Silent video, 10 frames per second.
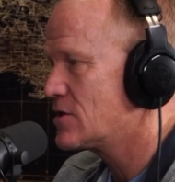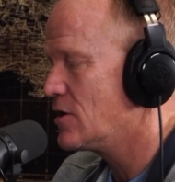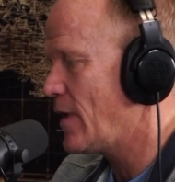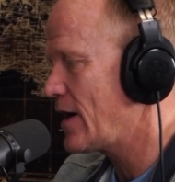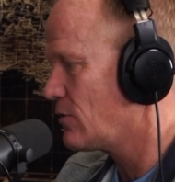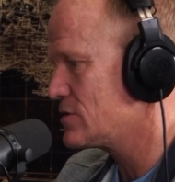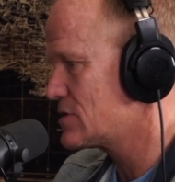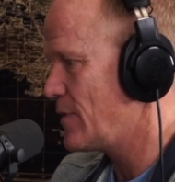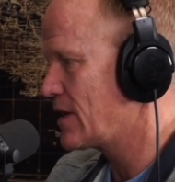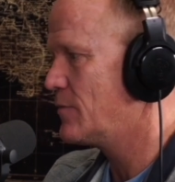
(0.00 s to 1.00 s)
So my goal is to
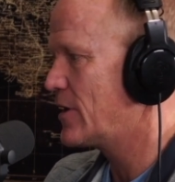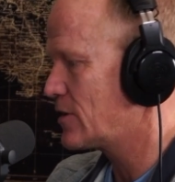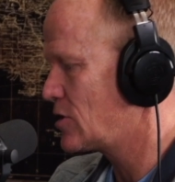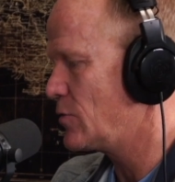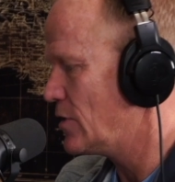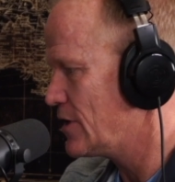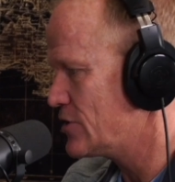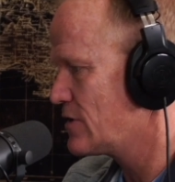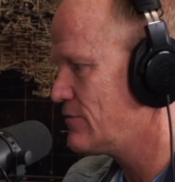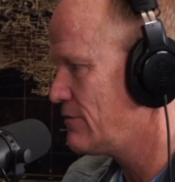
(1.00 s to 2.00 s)
make a better
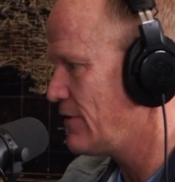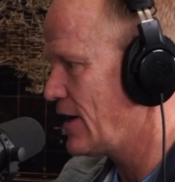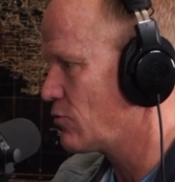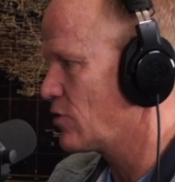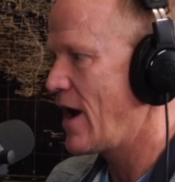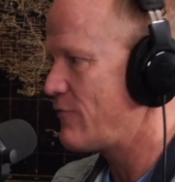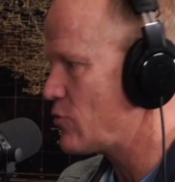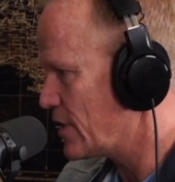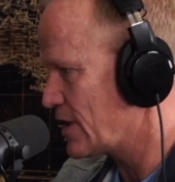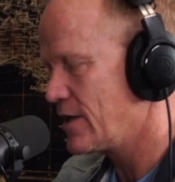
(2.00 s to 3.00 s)
community-driven event where
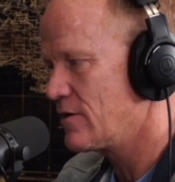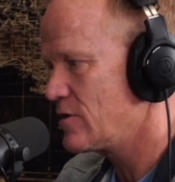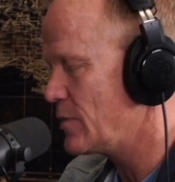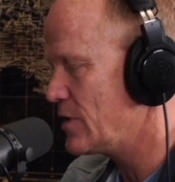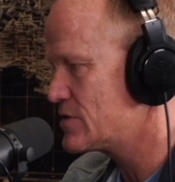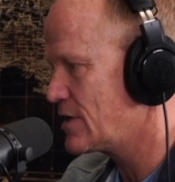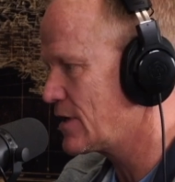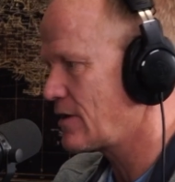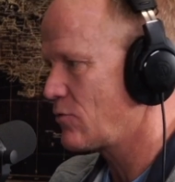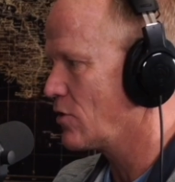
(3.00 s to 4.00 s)
everybody can hear the
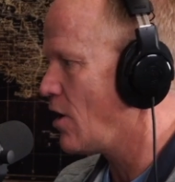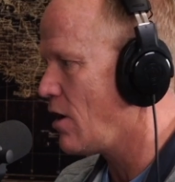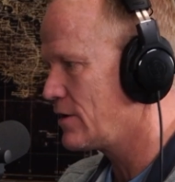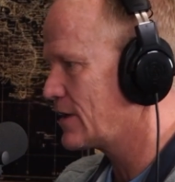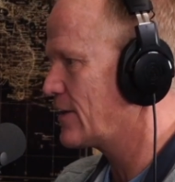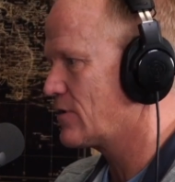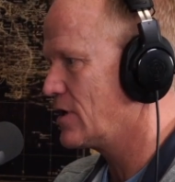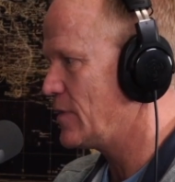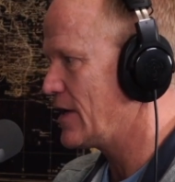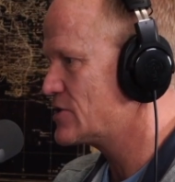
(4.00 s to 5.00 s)
music. We're all together
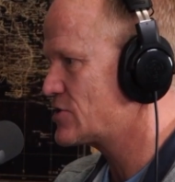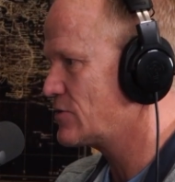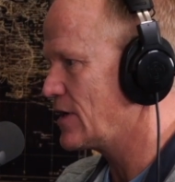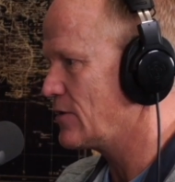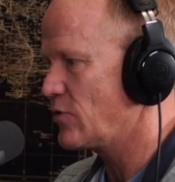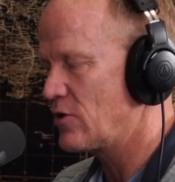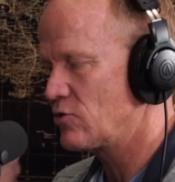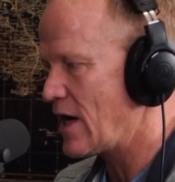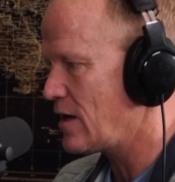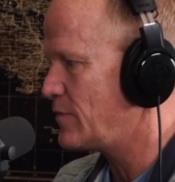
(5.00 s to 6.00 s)
on Main Street. We
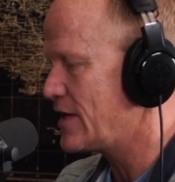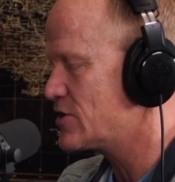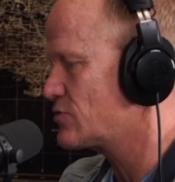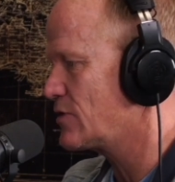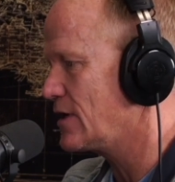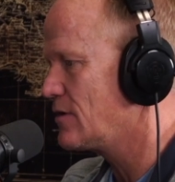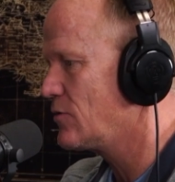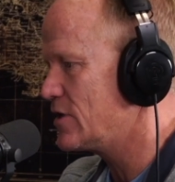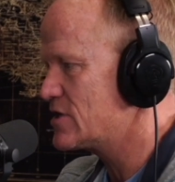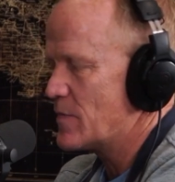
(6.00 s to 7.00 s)
crowd Main Street.
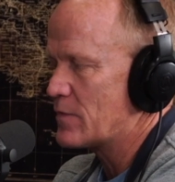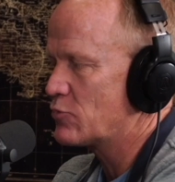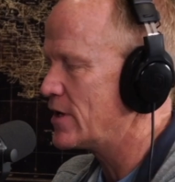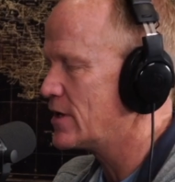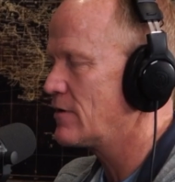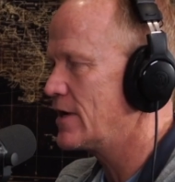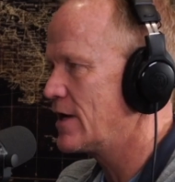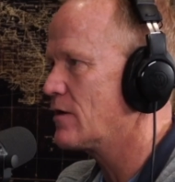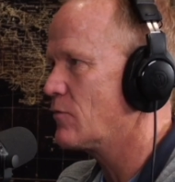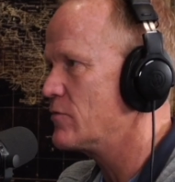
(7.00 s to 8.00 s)
We just make Brighton a great
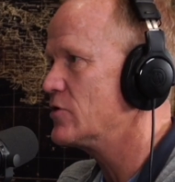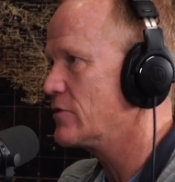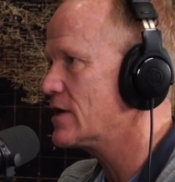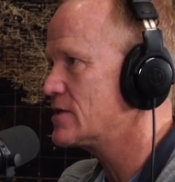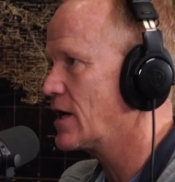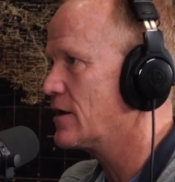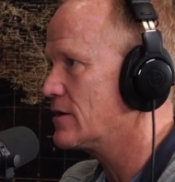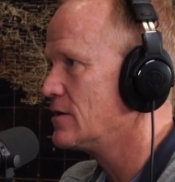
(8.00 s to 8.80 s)
area when we do that together.